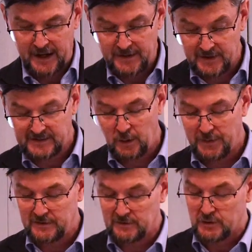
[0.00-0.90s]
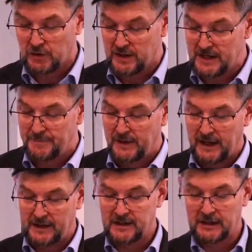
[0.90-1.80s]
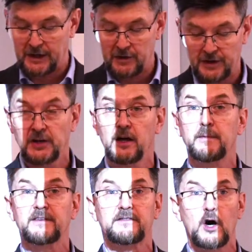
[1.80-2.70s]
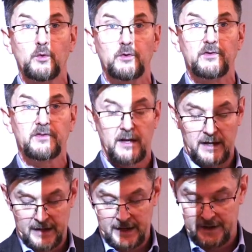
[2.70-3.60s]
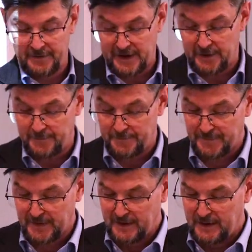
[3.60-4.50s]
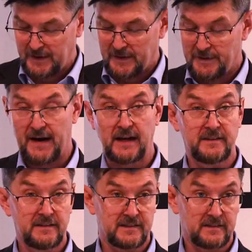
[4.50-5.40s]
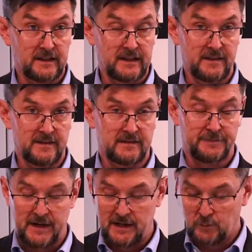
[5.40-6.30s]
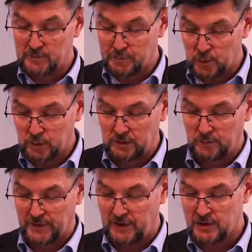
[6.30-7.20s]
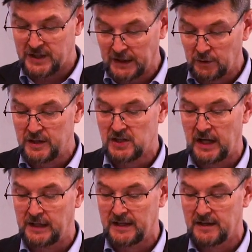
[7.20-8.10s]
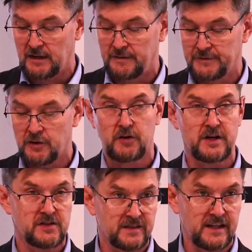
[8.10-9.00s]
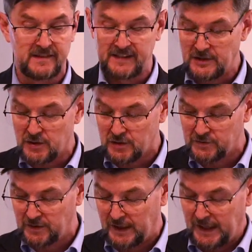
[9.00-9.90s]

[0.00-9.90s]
in the southeast of Turkey and declared autonomous zones. There. The violence in this fighting was brutal, with artillery shelling of Kurdish city centers.